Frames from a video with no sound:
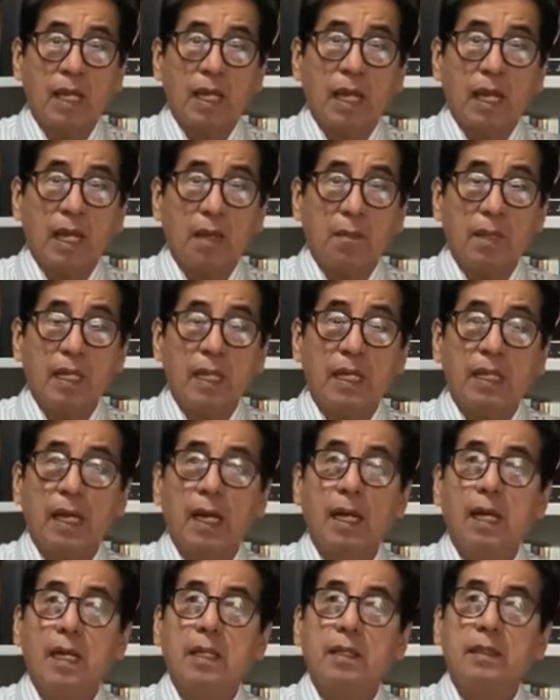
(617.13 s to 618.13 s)
and media
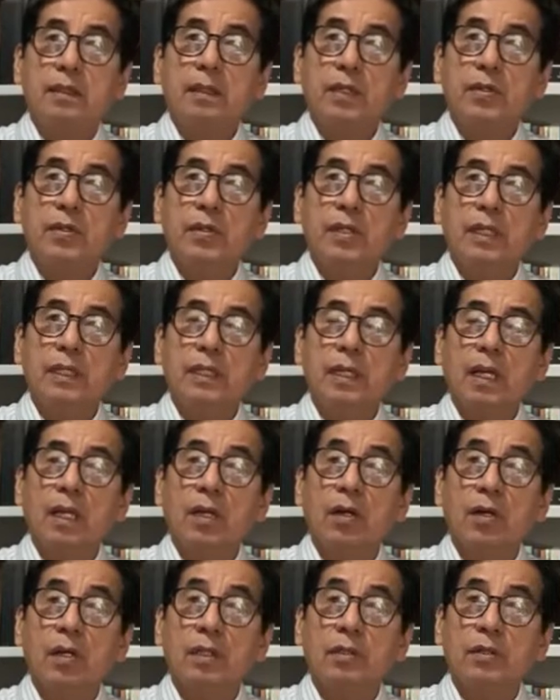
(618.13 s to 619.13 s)
that you need in
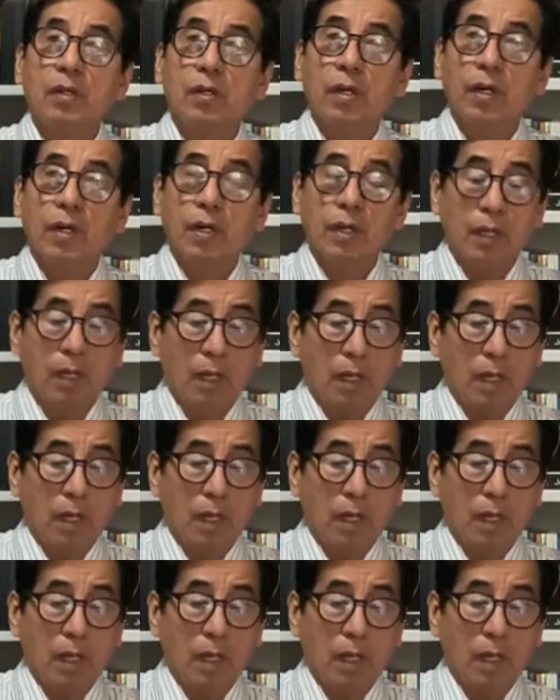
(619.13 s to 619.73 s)
order to learn